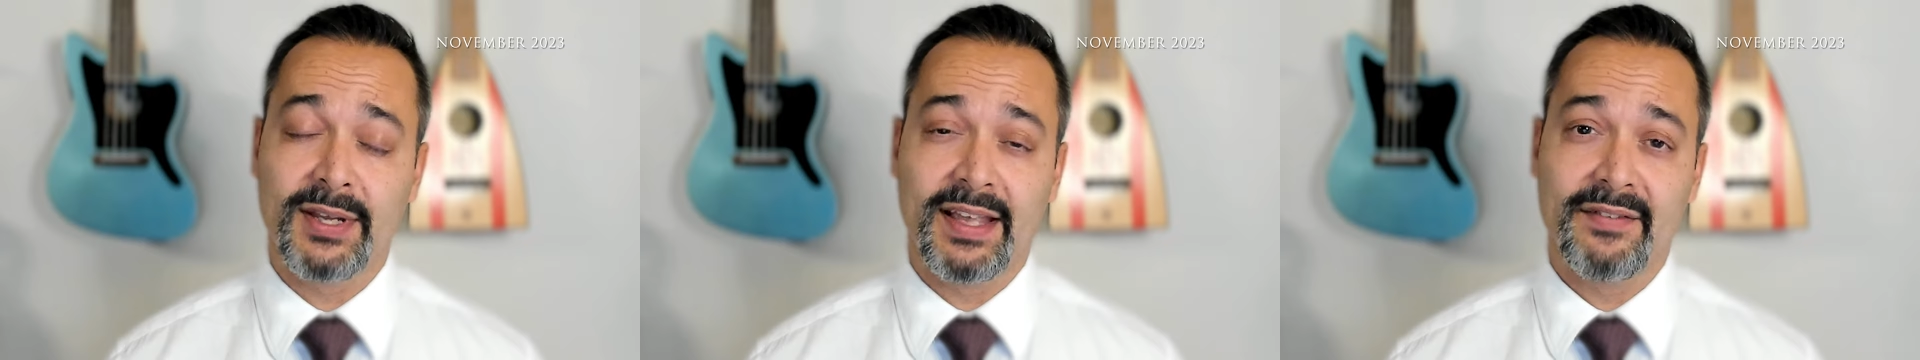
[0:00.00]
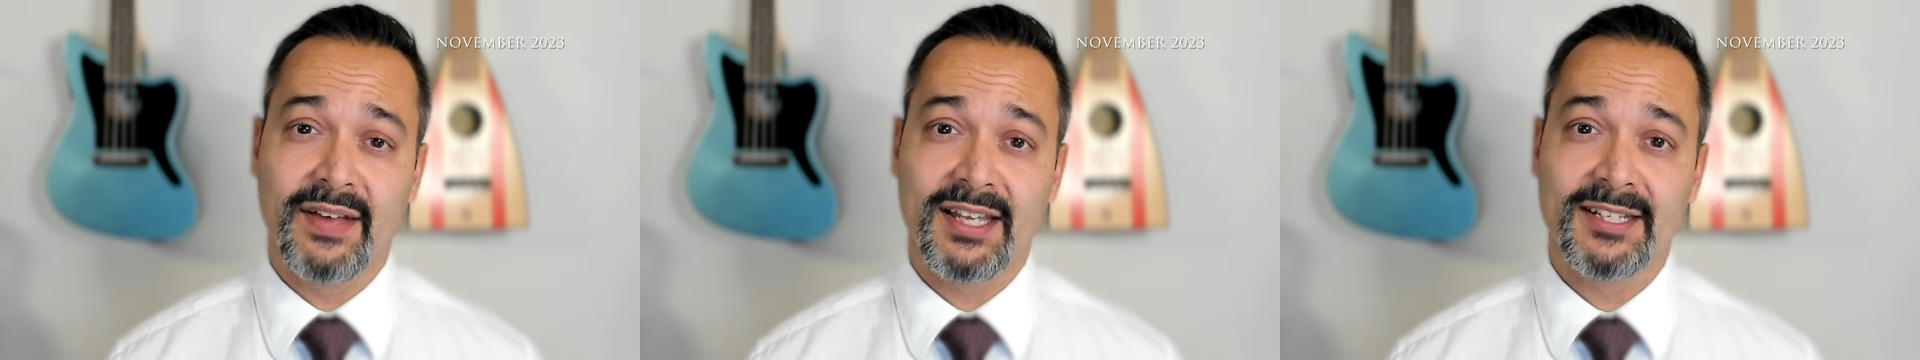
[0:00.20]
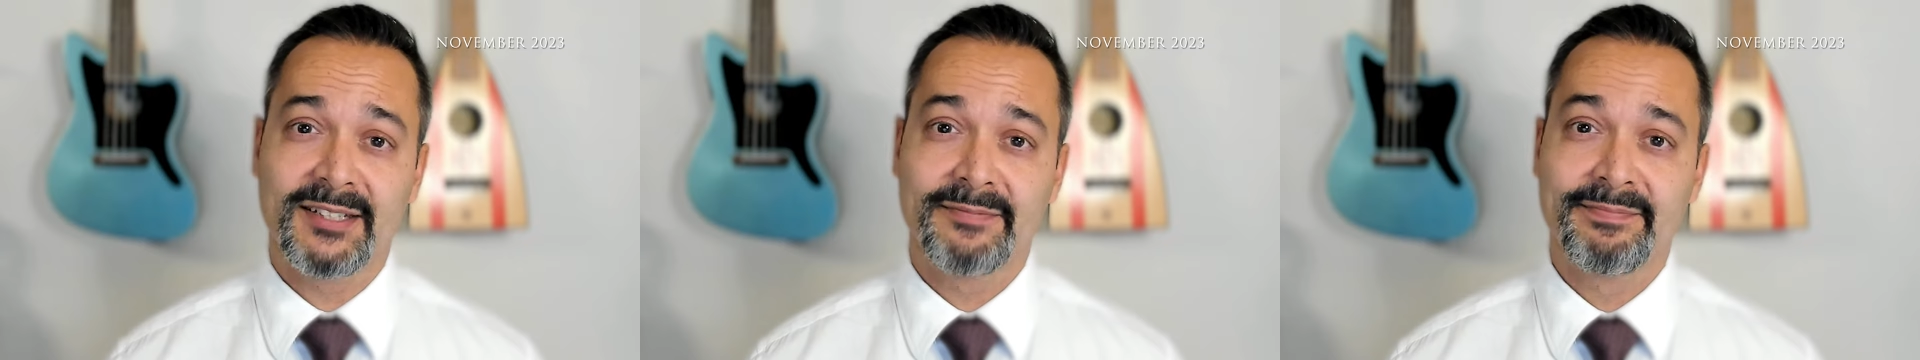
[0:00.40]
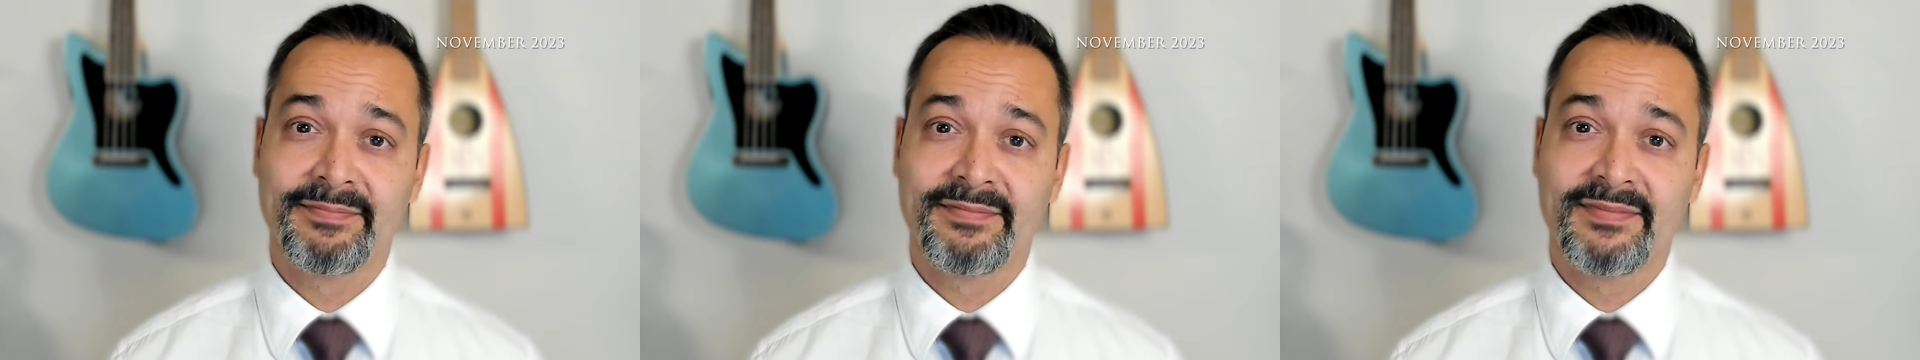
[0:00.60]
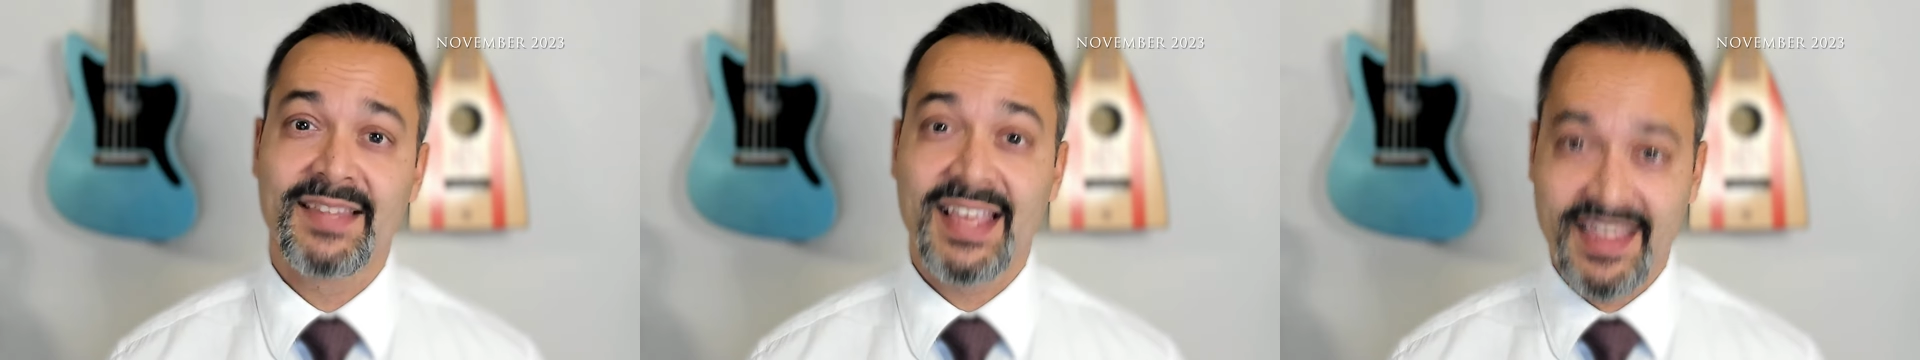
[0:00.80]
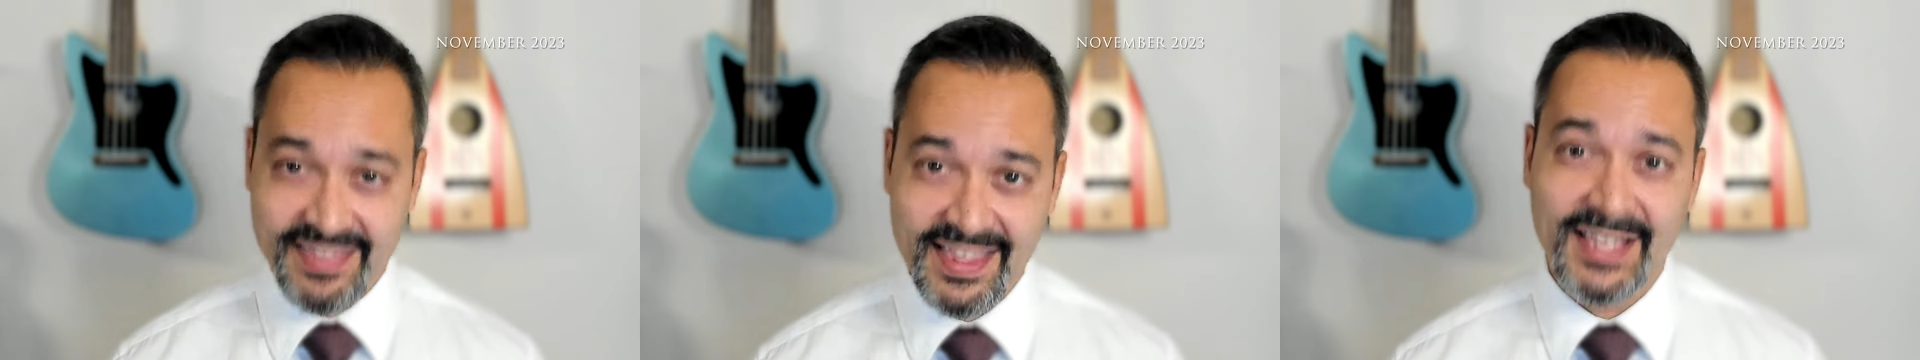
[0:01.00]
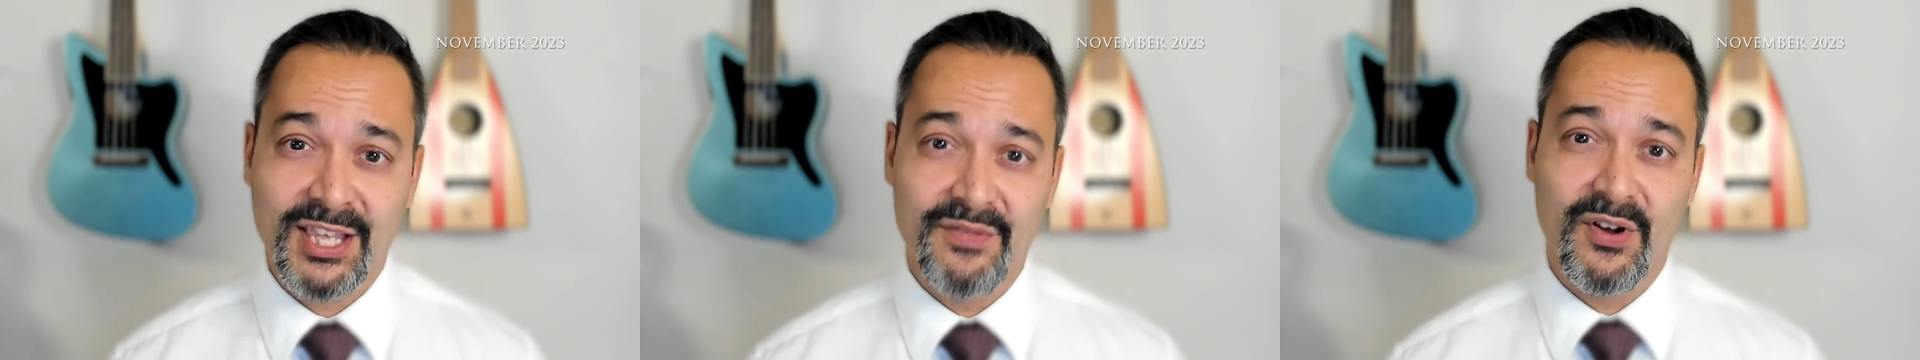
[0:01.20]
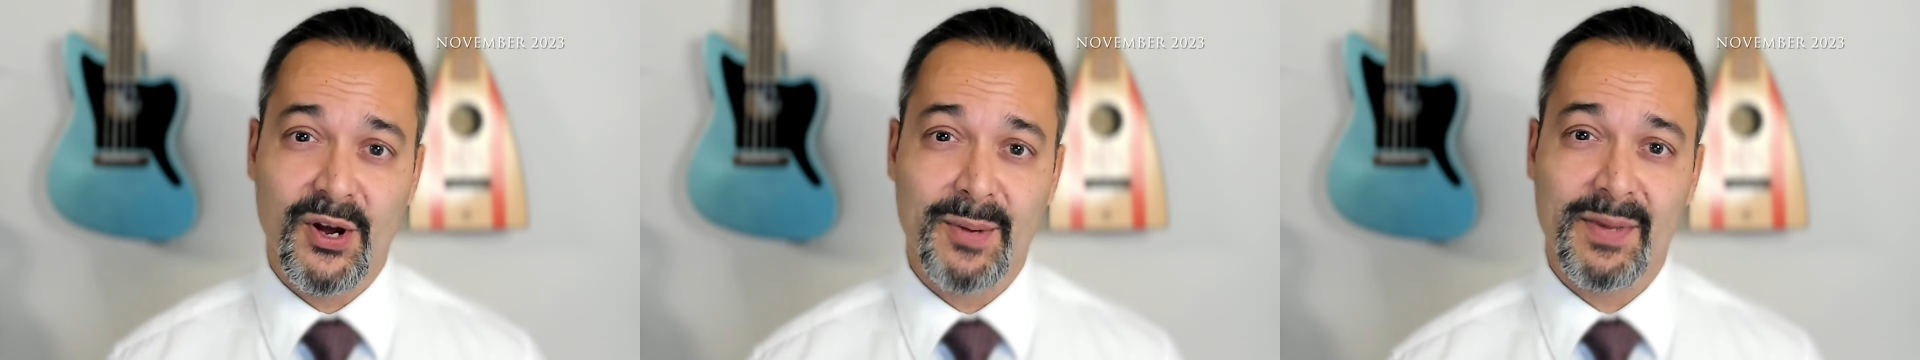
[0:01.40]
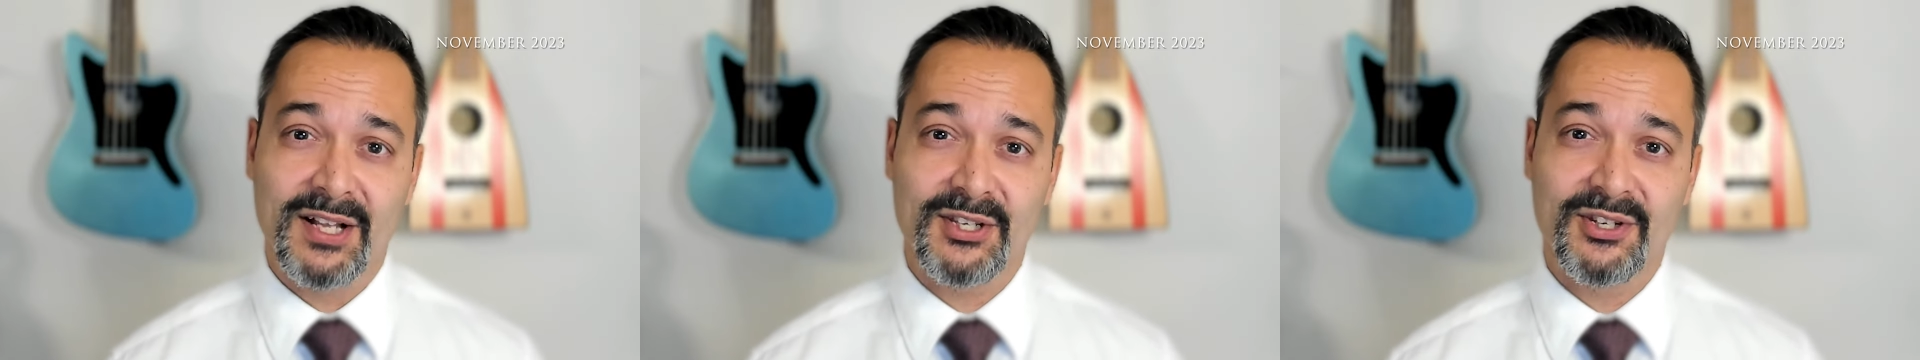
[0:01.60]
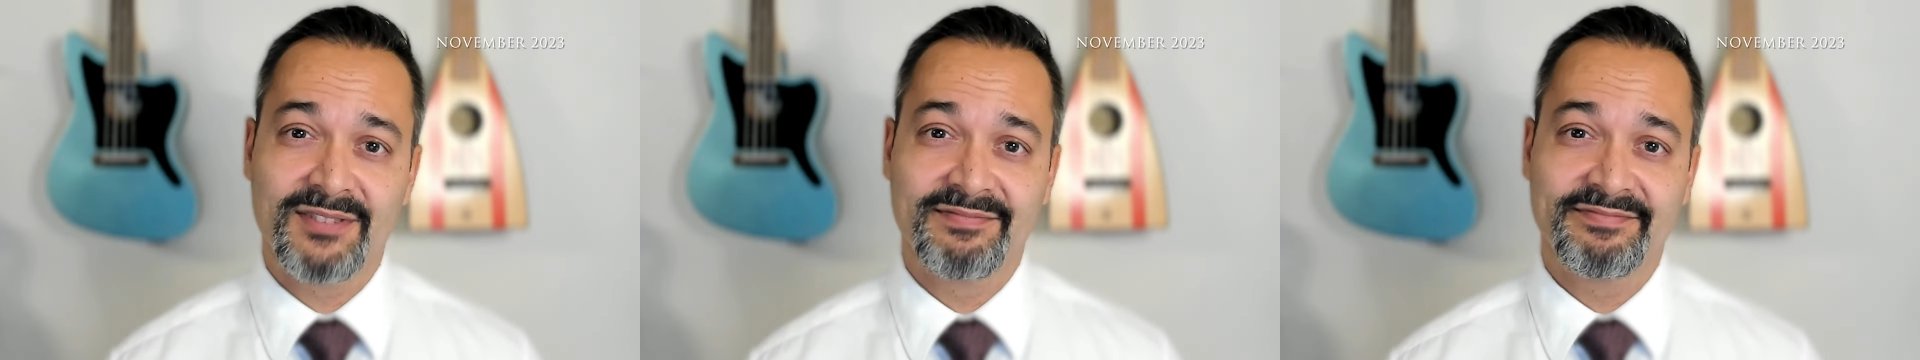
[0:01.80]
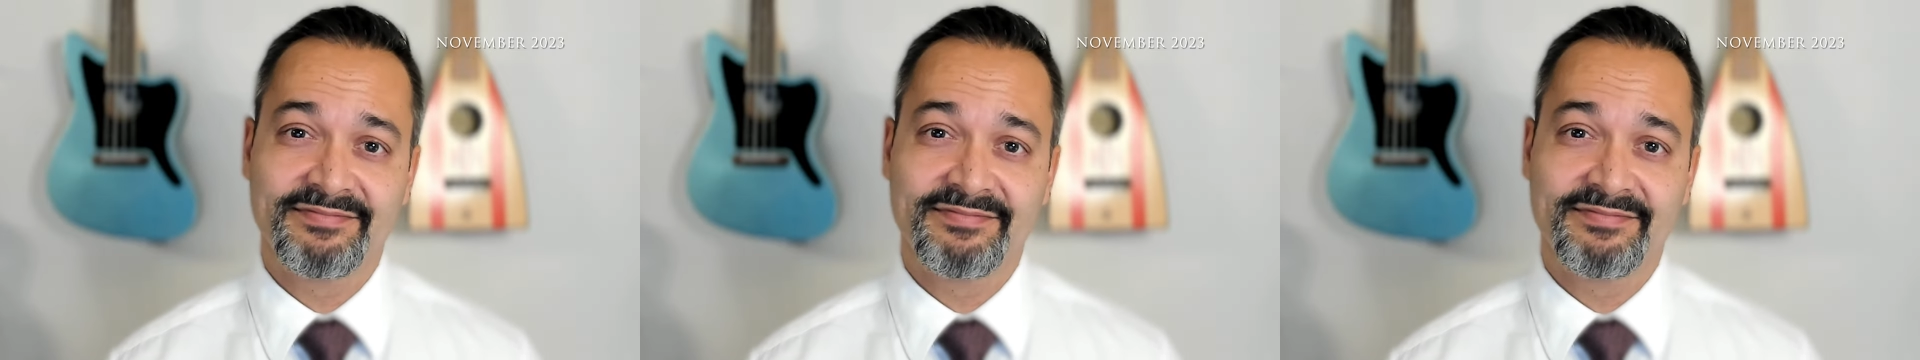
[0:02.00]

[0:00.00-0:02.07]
event. Thank you very much.